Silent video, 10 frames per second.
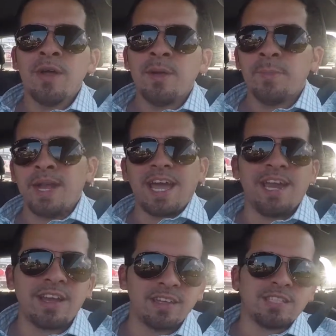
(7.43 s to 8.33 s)
And I gotta
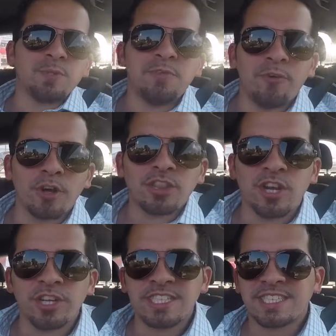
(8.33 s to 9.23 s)
cut this before
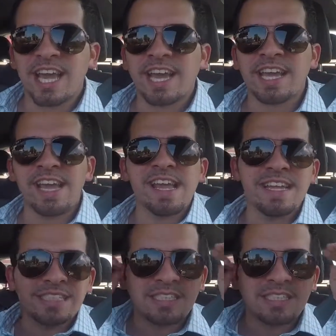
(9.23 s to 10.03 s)
30 seconds.